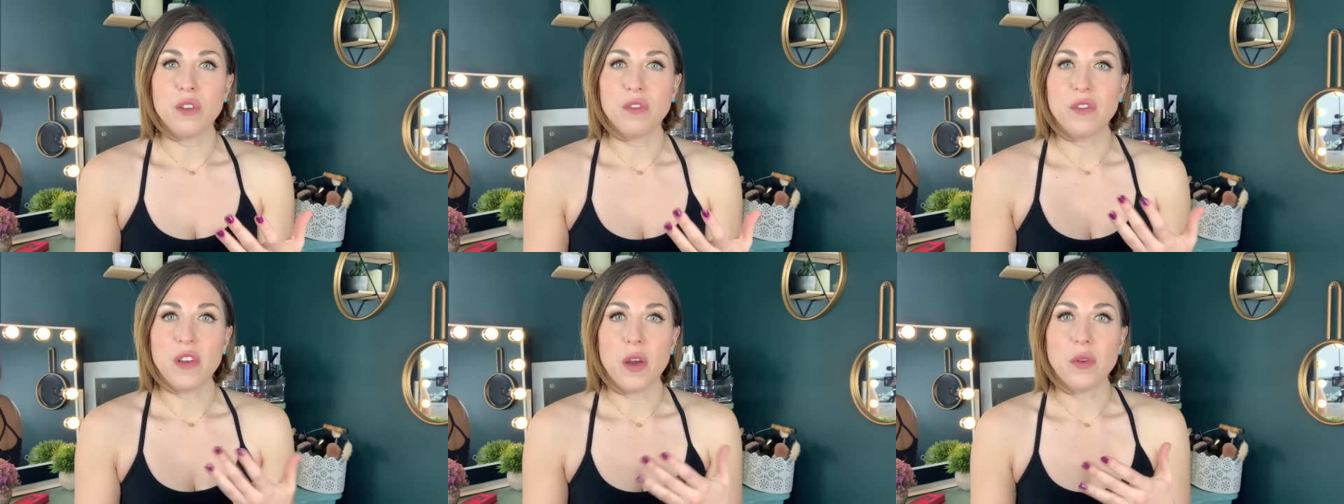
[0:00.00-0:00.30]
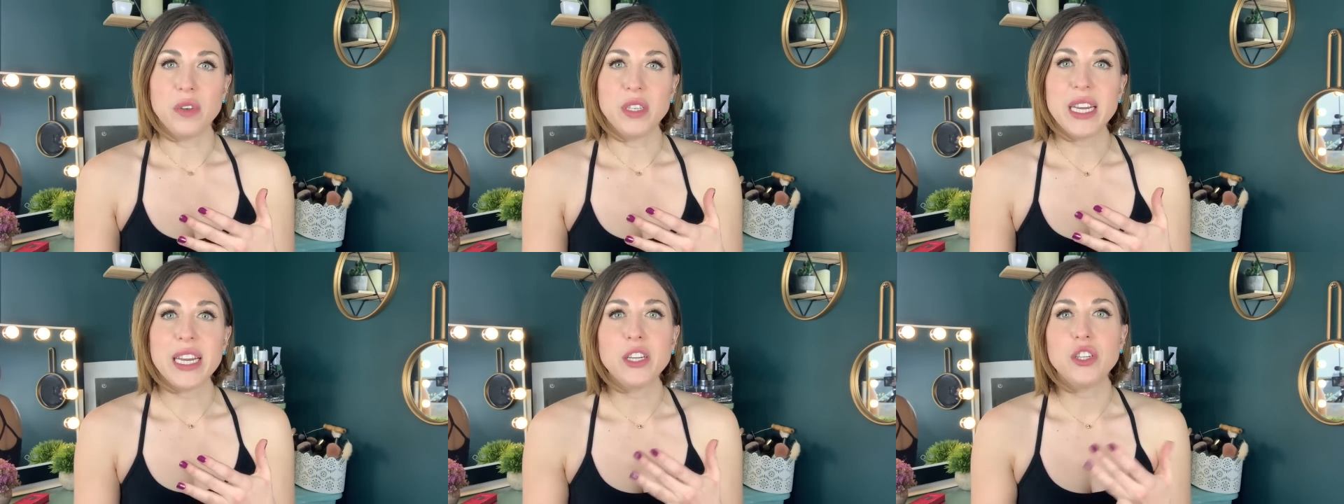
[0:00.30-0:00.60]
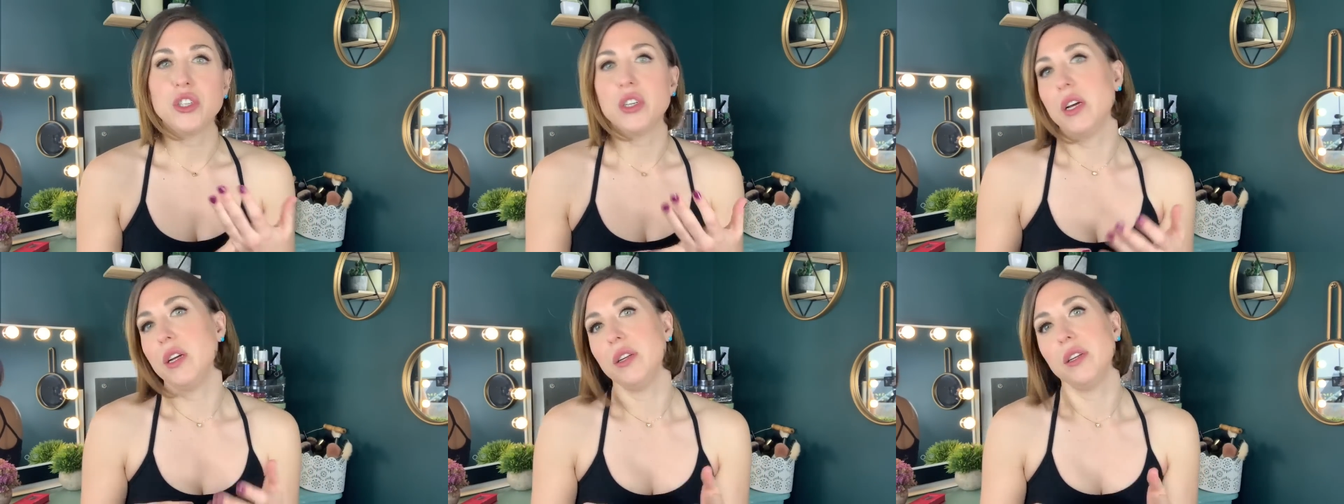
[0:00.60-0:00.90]

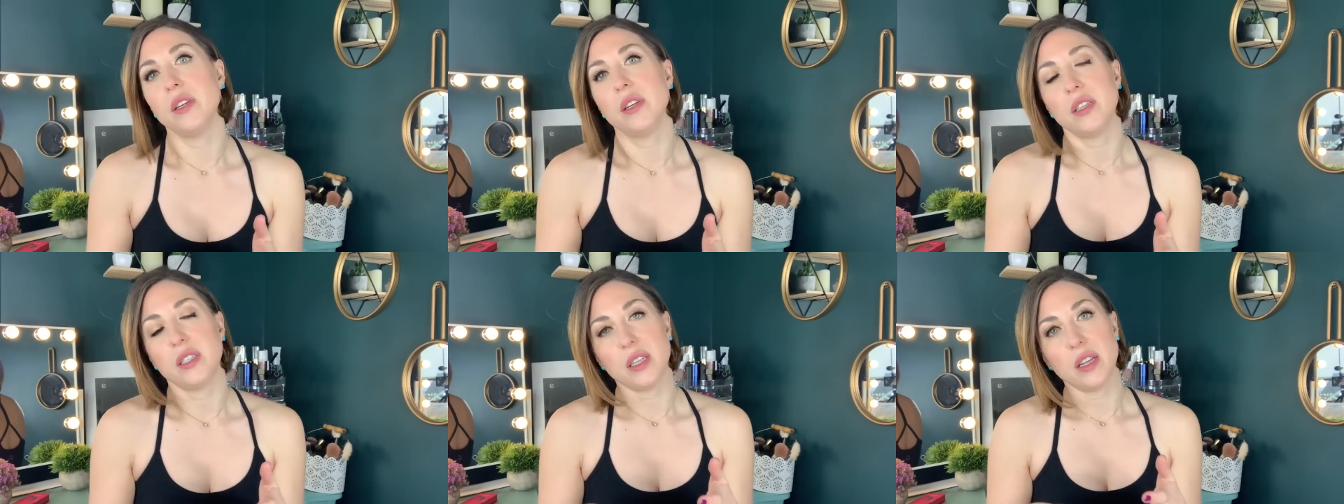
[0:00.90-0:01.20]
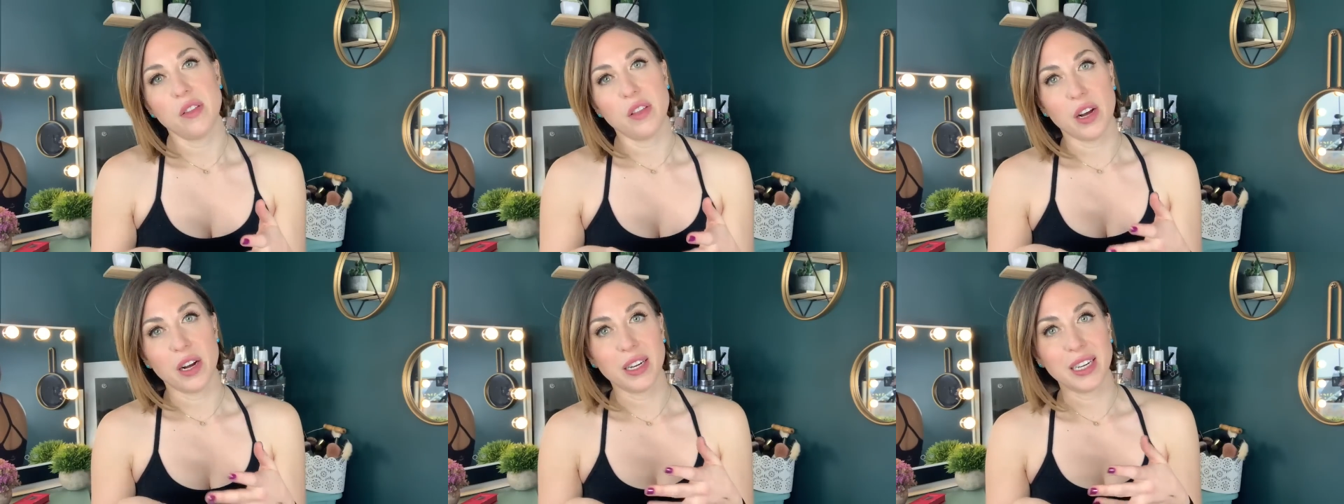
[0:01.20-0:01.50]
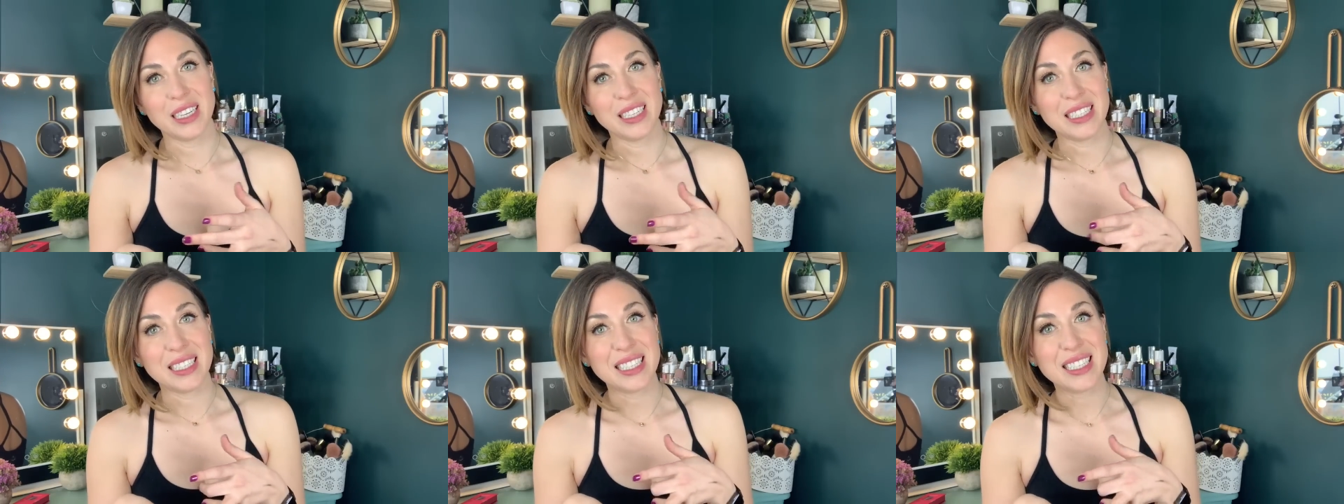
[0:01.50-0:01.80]
foundations, their
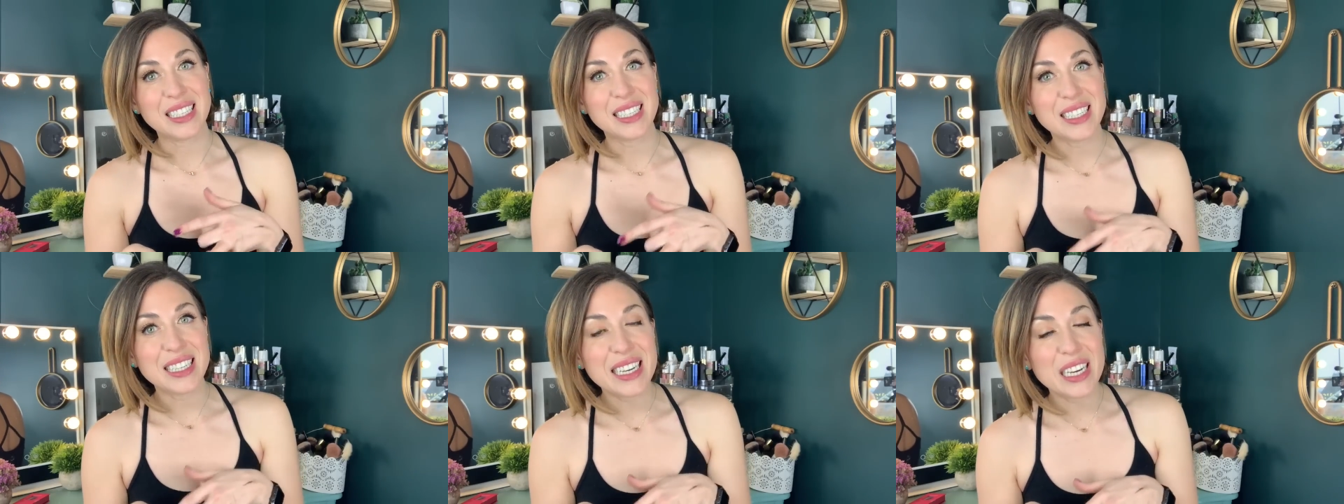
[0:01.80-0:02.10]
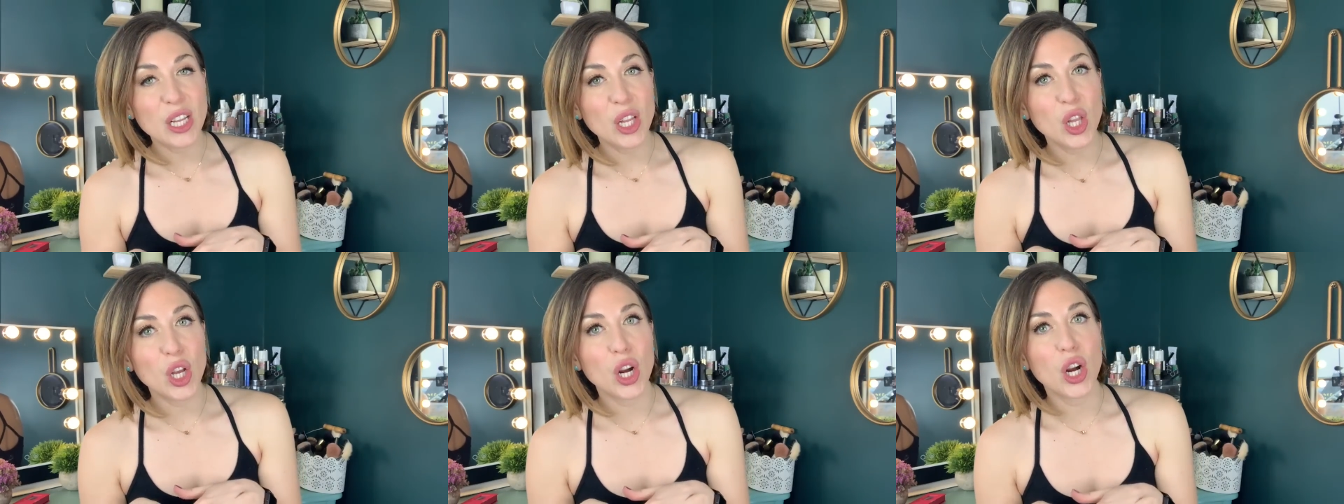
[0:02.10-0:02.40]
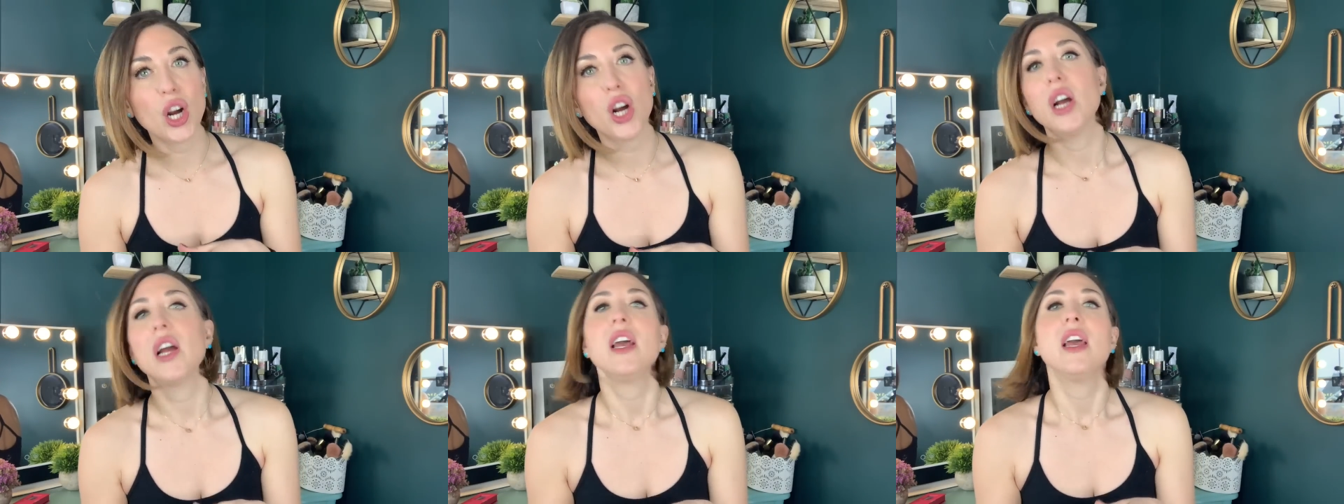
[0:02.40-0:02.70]

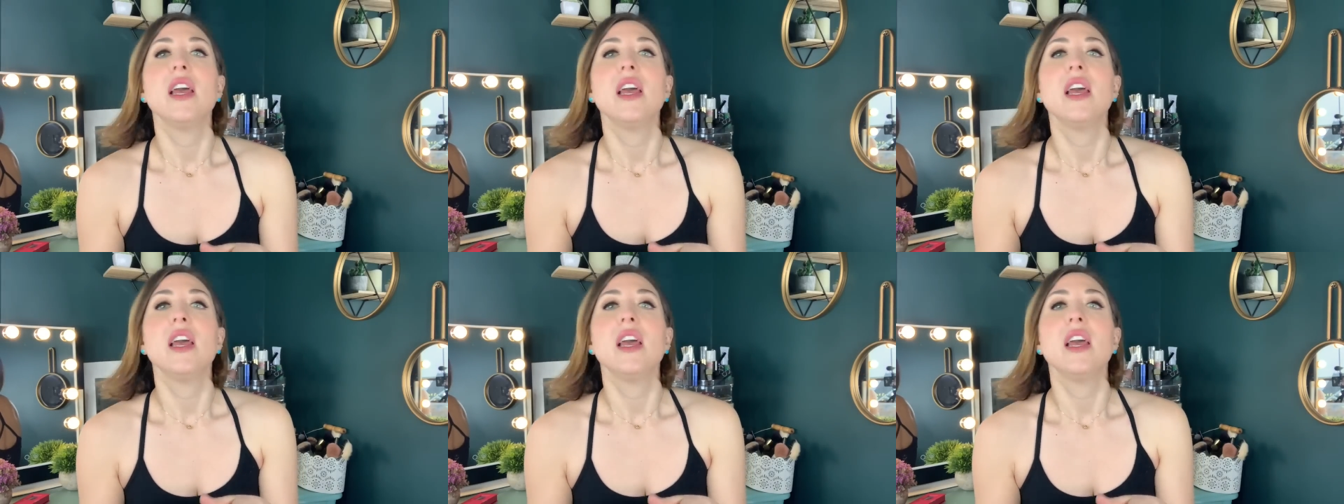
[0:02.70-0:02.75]
concealer,